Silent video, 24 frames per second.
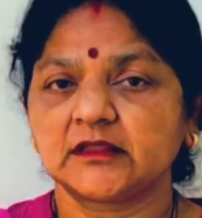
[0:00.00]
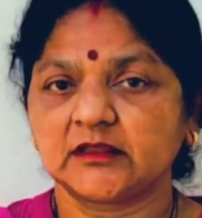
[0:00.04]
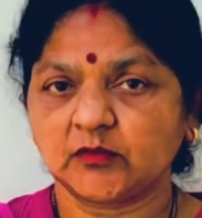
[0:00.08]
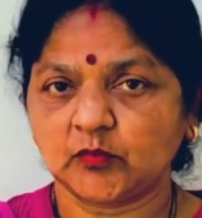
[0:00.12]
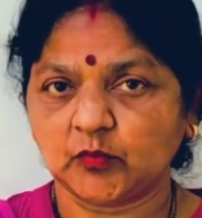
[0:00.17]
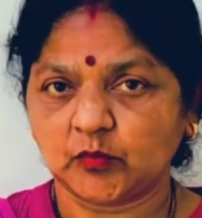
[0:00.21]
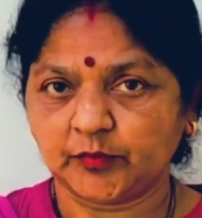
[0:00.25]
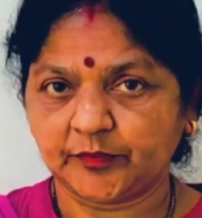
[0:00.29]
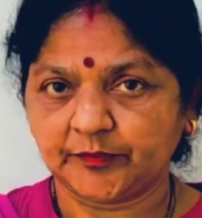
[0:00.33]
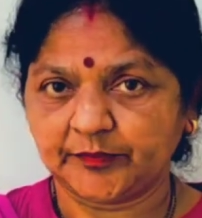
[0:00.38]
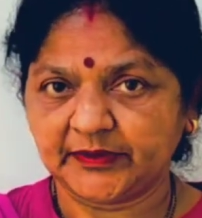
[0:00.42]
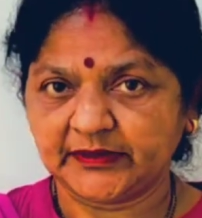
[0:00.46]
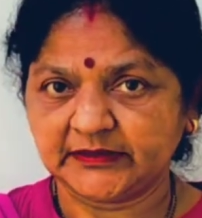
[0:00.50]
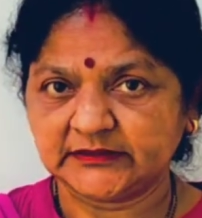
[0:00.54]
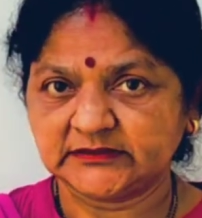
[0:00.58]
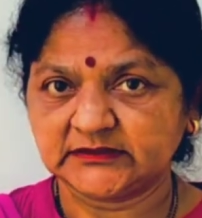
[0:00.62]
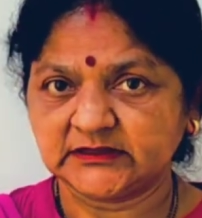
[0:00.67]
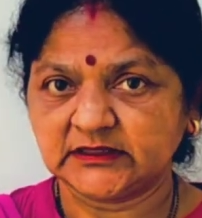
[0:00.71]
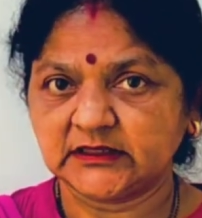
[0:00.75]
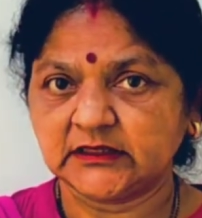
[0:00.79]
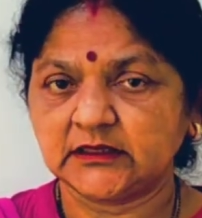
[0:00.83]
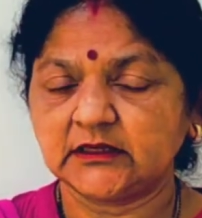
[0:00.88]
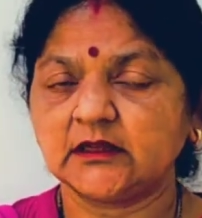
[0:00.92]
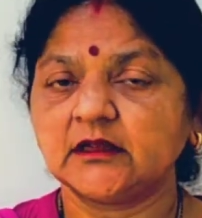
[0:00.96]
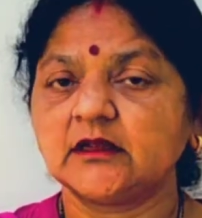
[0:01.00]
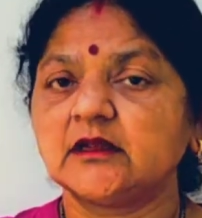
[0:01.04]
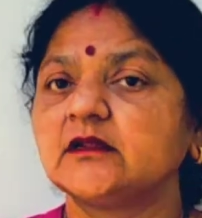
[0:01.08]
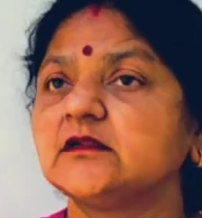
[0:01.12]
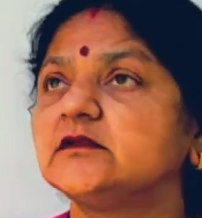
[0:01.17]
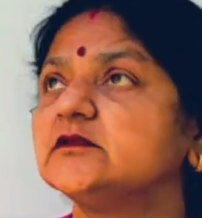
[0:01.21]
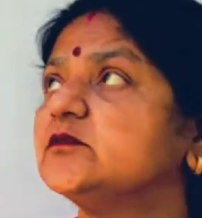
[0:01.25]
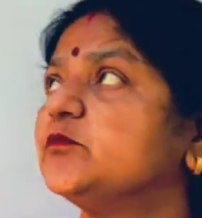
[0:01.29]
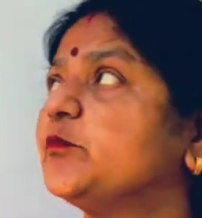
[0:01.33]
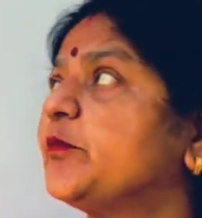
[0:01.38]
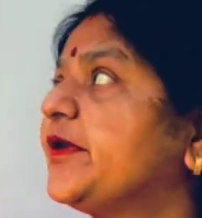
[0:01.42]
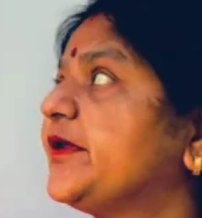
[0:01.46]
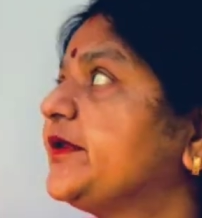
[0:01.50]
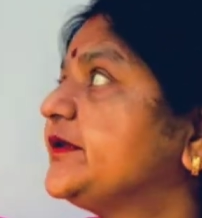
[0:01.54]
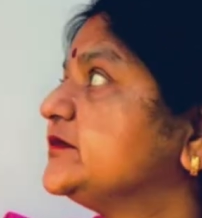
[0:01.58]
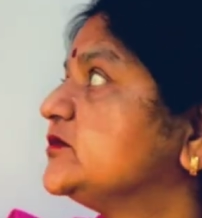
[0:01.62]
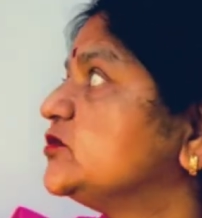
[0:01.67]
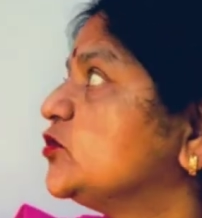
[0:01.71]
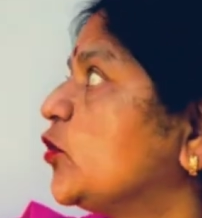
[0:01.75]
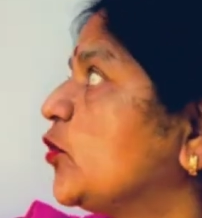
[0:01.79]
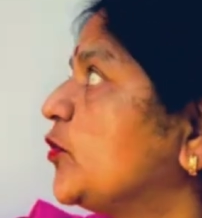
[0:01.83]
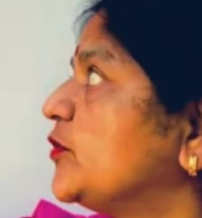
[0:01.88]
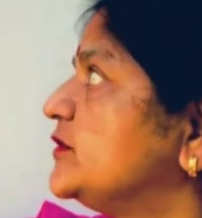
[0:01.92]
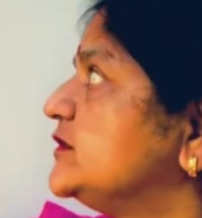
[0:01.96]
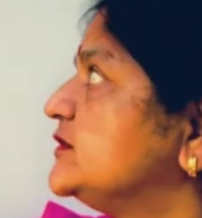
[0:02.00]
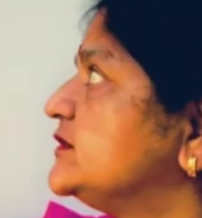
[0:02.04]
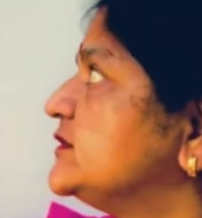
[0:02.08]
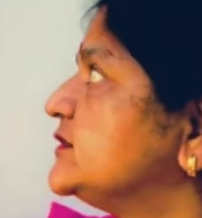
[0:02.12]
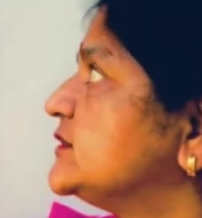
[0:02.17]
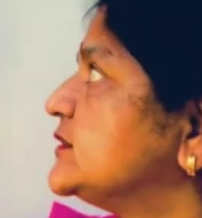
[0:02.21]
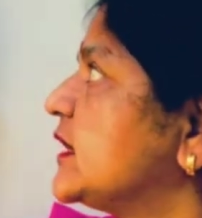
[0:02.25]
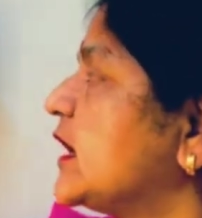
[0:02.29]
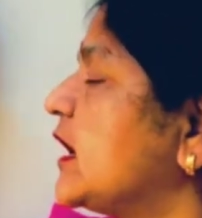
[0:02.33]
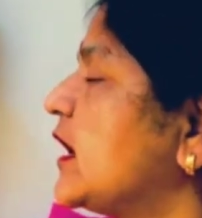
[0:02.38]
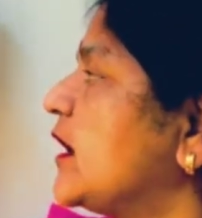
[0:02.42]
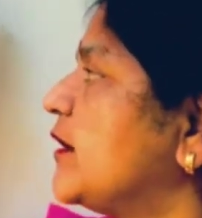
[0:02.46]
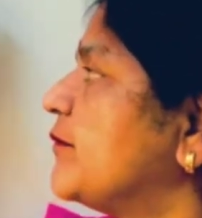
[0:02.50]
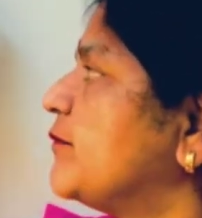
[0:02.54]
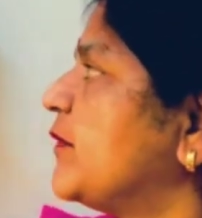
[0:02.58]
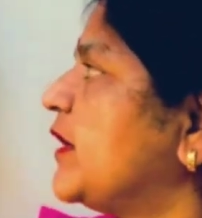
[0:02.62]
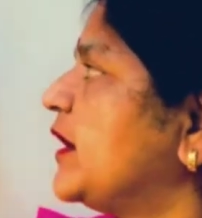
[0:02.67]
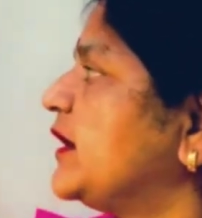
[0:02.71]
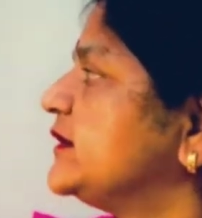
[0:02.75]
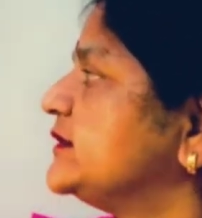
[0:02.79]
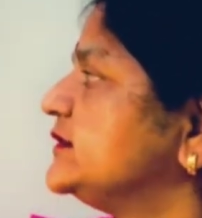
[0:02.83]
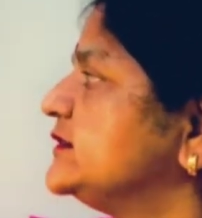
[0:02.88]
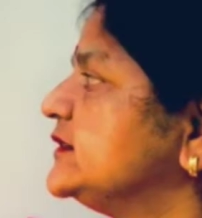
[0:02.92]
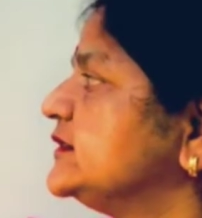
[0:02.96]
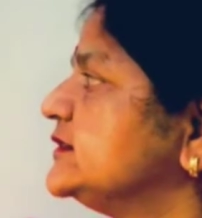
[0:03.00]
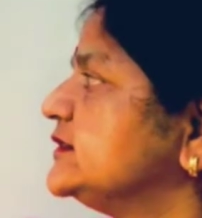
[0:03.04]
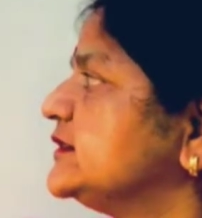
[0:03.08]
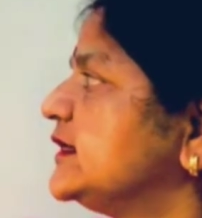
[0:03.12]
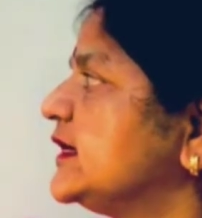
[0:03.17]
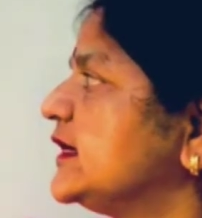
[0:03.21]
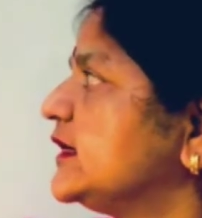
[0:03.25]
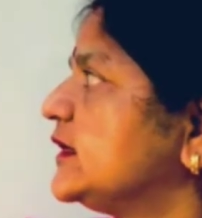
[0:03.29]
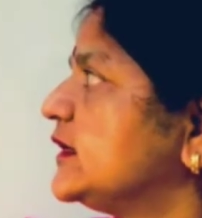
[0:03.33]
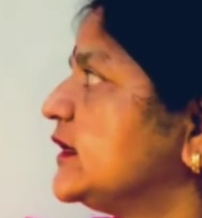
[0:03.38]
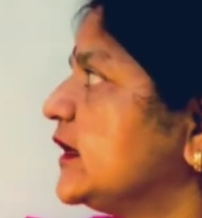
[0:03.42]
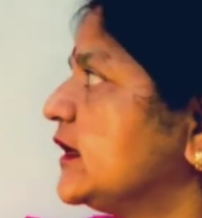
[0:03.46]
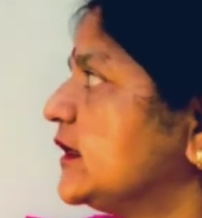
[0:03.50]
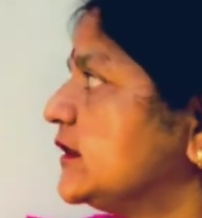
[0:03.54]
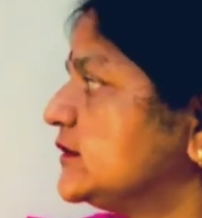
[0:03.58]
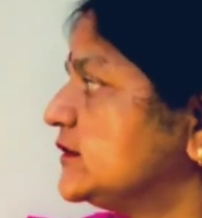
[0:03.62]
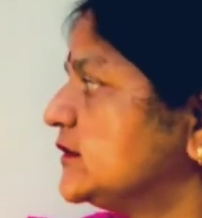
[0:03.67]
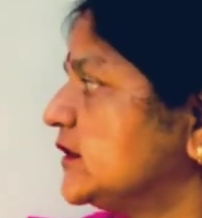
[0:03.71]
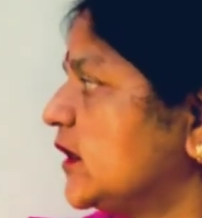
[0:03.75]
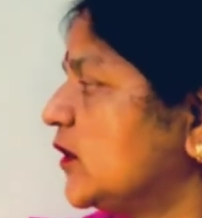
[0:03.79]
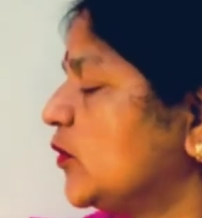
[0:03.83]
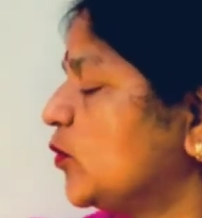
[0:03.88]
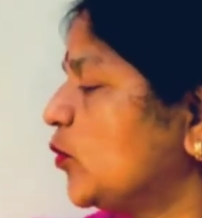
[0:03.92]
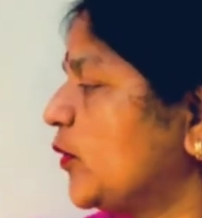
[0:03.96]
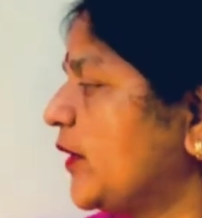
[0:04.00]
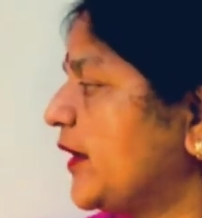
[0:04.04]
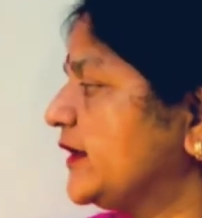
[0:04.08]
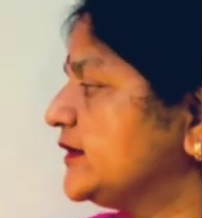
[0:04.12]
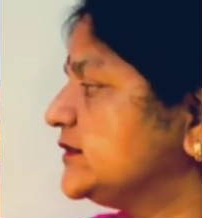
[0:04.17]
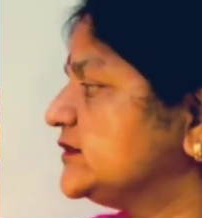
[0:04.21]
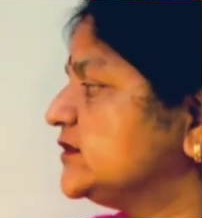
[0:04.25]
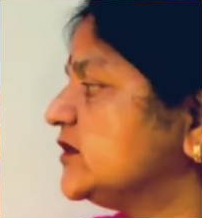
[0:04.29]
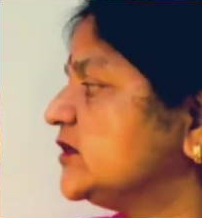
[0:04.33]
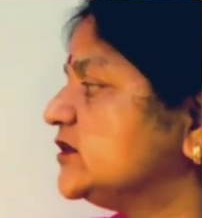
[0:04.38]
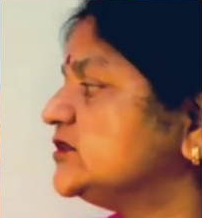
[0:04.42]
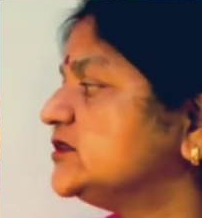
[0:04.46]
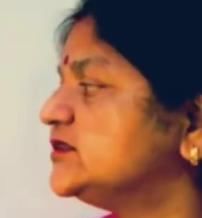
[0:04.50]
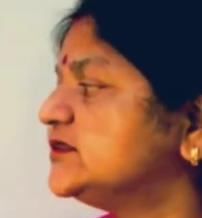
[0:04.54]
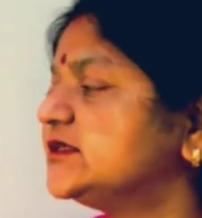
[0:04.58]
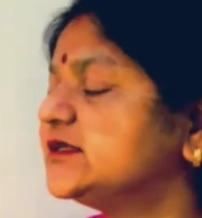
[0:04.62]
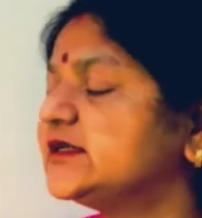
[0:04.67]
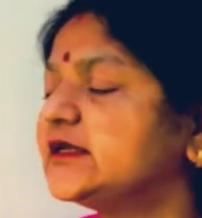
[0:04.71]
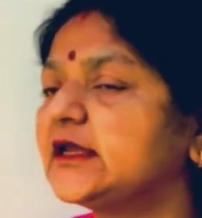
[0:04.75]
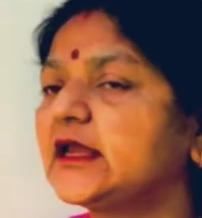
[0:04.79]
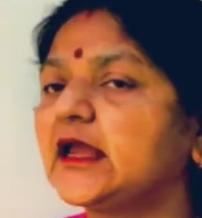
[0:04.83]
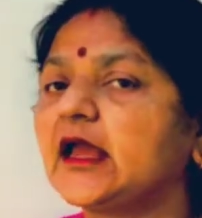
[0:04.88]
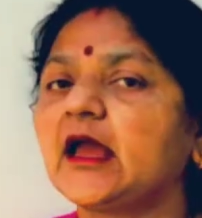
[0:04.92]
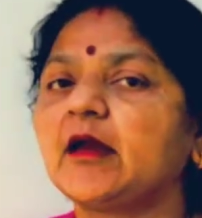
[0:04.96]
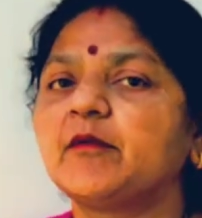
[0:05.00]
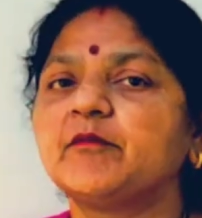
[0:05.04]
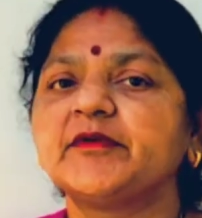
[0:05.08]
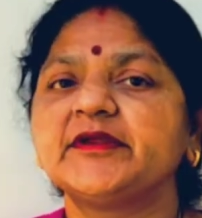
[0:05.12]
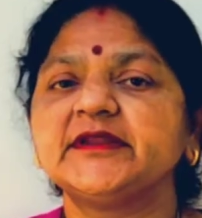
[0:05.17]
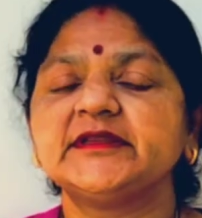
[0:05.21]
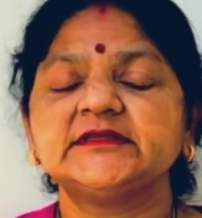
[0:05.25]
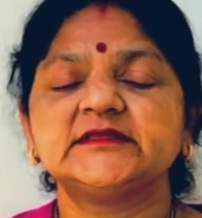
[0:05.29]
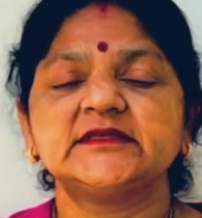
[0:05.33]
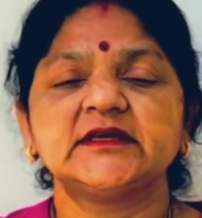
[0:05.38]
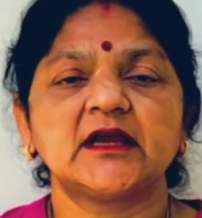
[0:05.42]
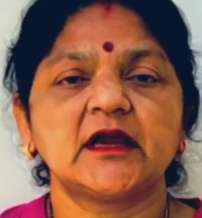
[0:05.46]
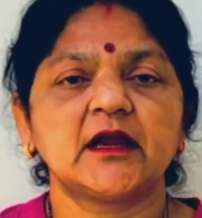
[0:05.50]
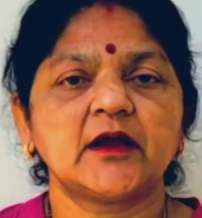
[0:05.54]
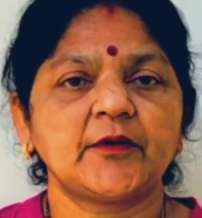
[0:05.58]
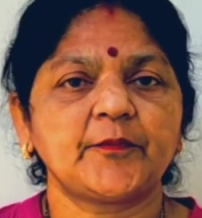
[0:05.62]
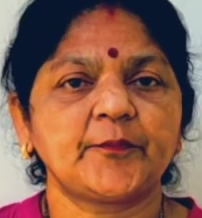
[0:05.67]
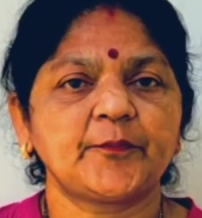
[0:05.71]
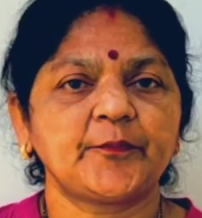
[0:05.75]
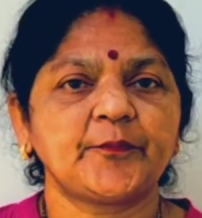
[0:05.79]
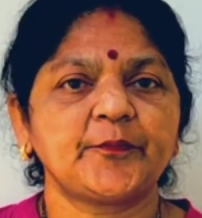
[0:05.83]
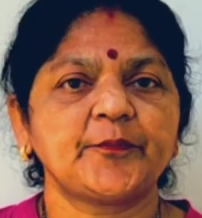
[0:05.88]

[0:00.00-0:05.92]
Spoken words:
narrating different stories representing the diversities of India.